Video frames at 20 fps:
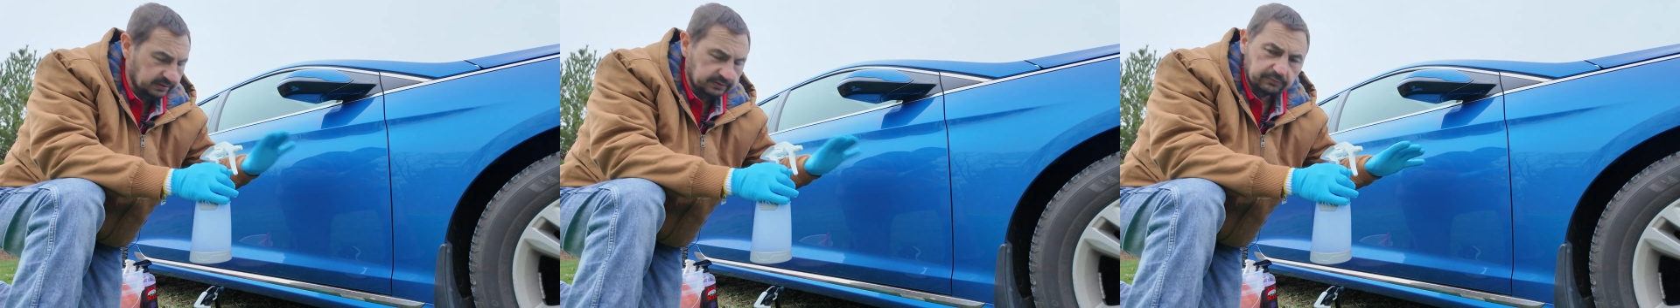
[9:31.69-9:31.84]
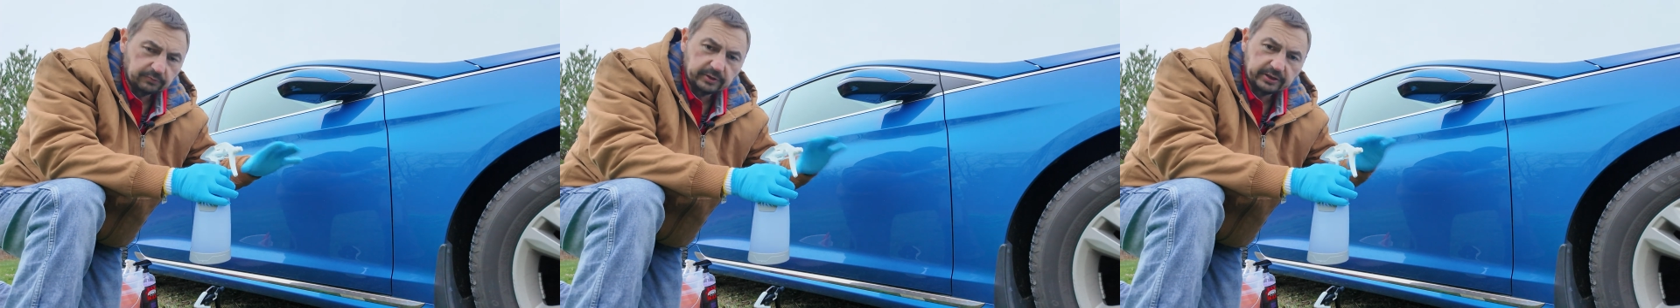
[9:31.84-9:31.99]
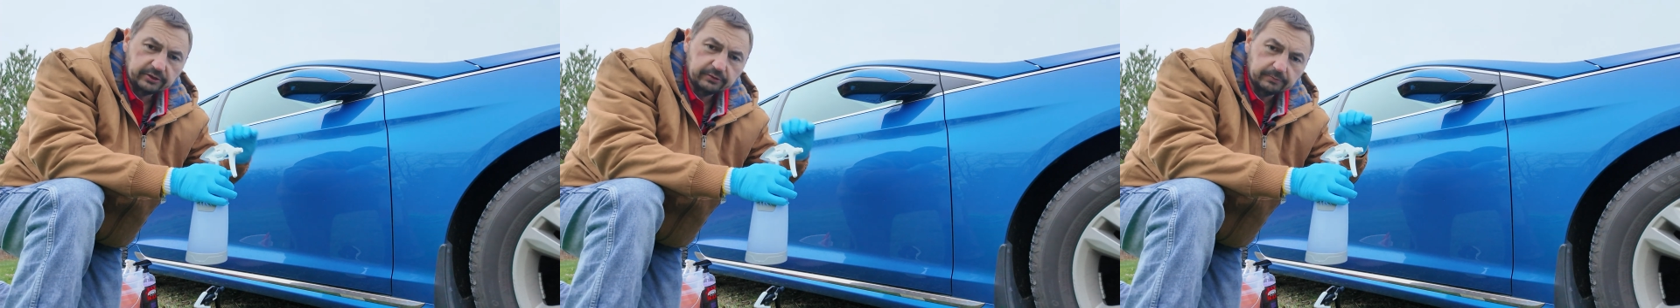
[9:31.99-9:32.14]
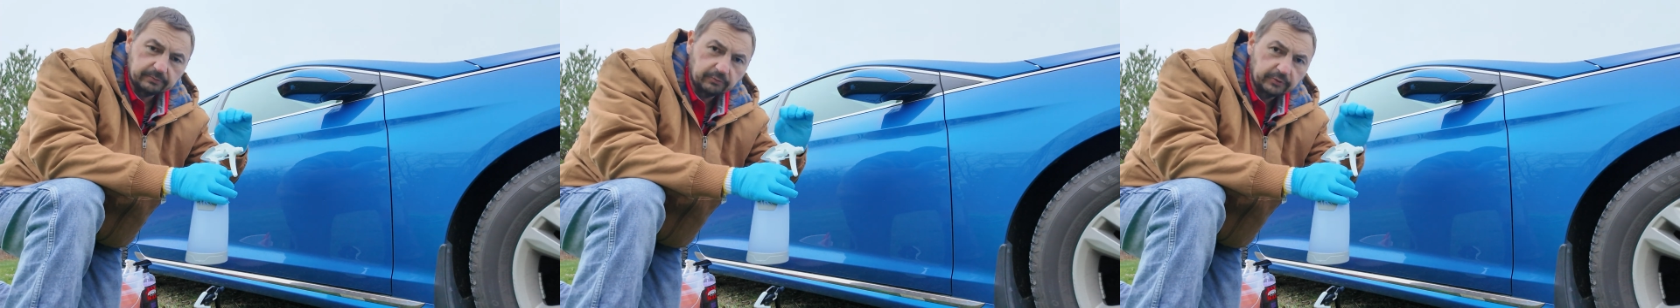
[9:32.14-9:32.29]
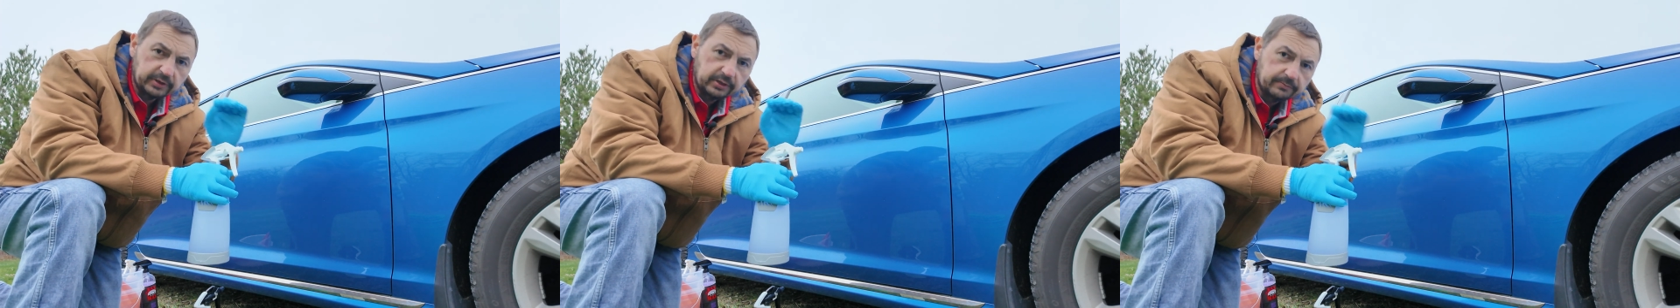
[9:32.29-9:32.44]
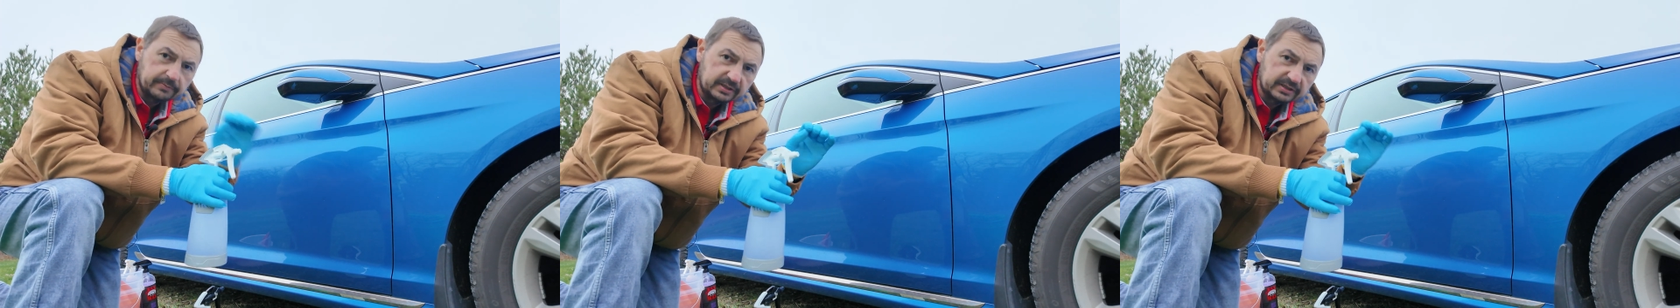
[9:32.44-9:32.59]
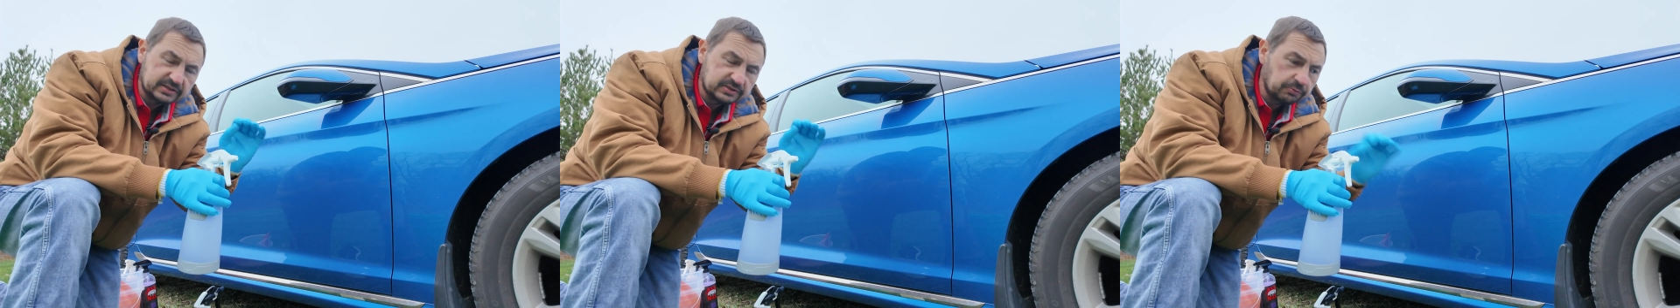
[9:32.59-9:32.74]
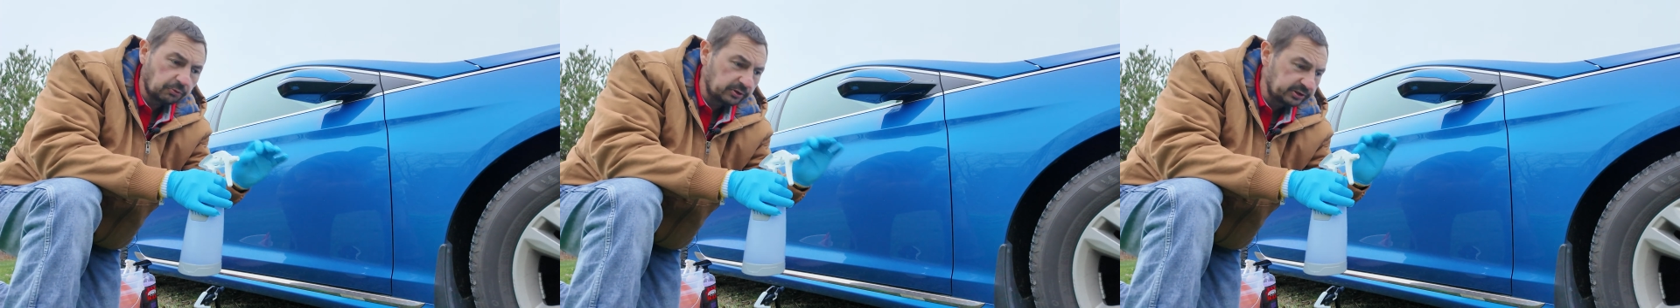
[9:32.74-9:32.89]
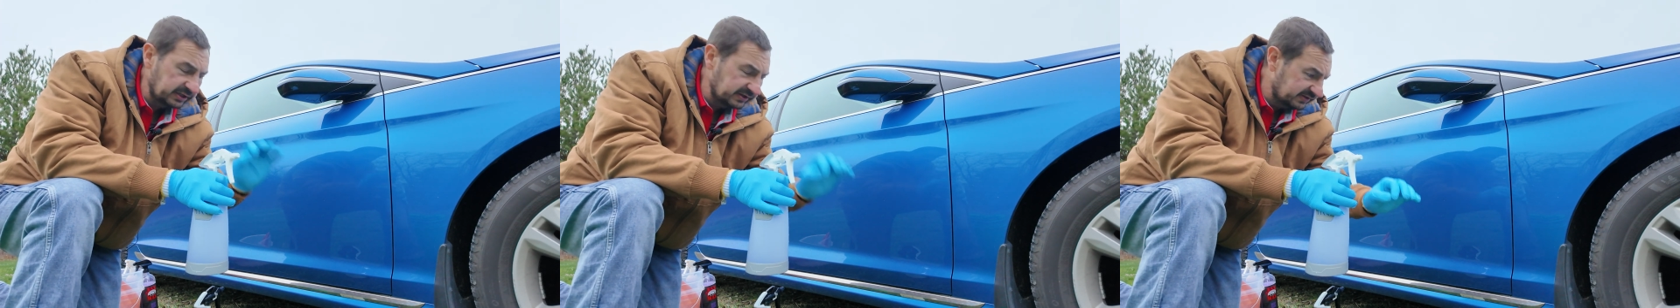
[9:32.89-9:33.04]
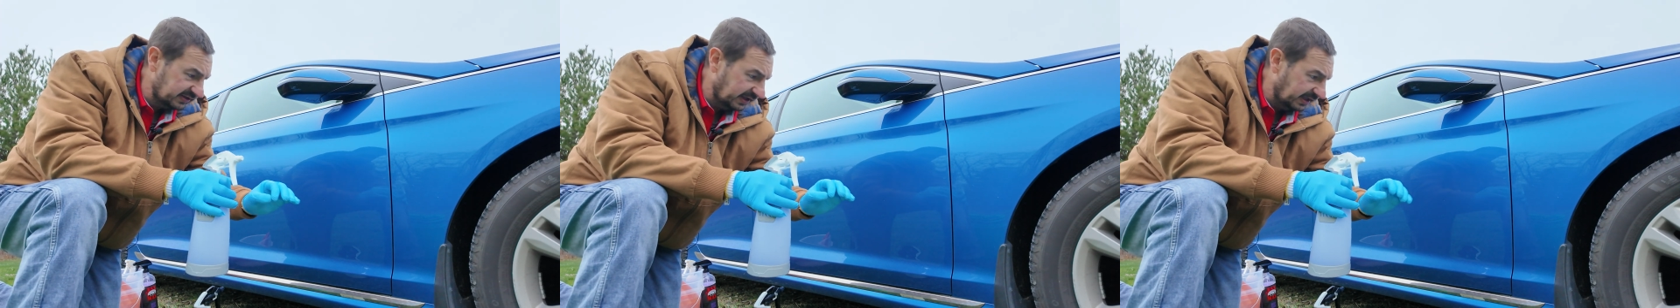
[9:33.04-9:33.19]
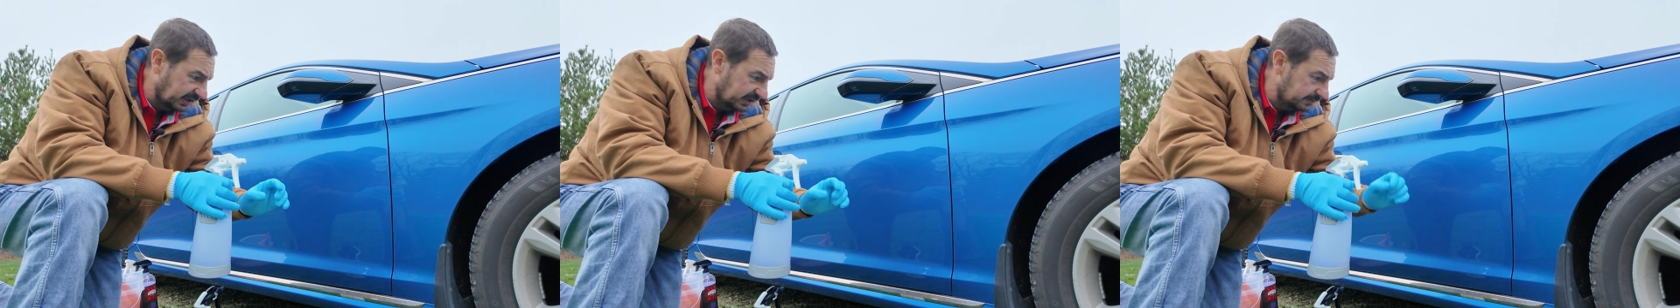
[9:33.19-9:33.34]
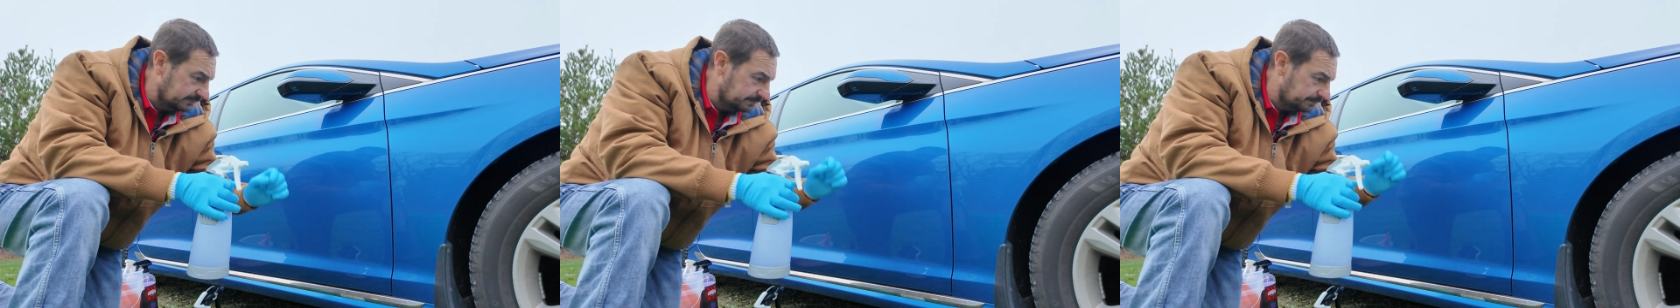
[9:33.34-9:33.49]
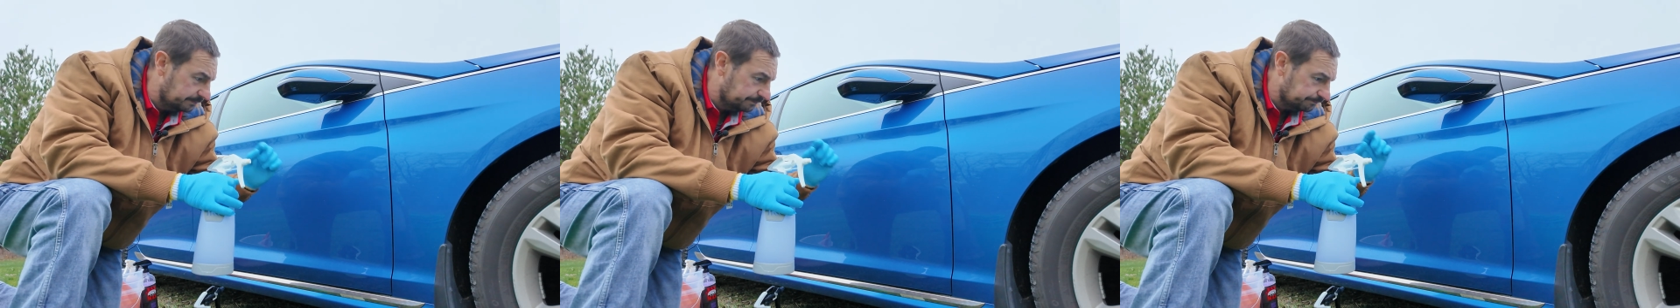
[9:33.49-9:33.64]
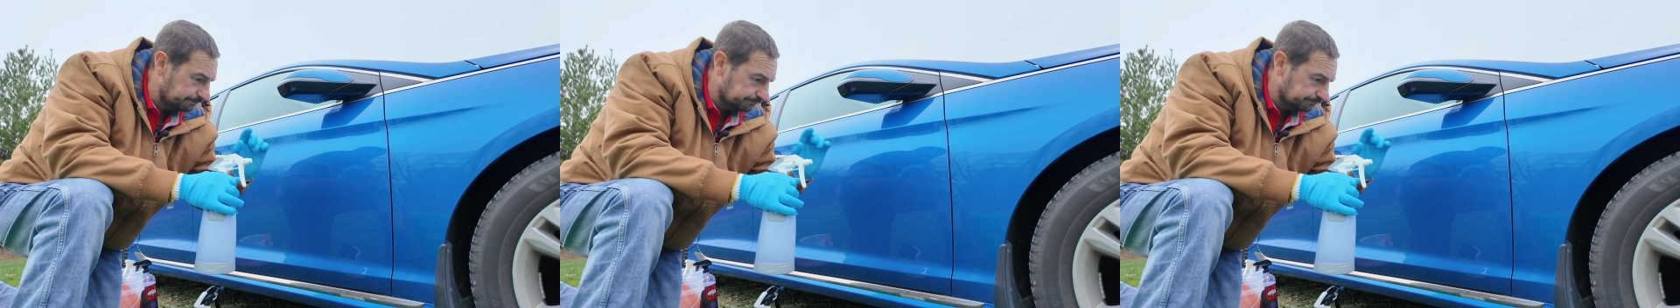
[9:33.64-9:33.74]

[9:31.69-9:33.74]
when you mix 1 to 10,